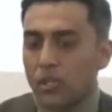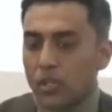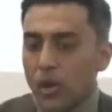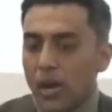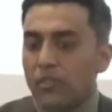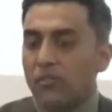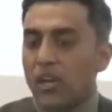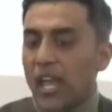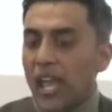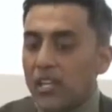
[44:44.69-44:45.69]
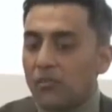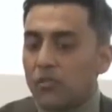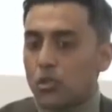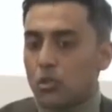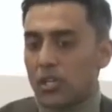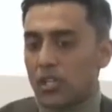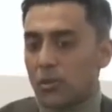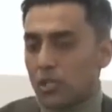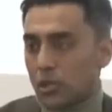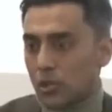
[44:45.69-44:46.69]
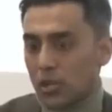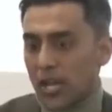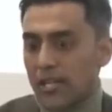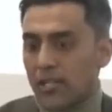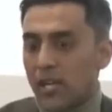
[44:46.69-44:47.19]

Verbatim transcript: you have the very end of the surah that we should look at.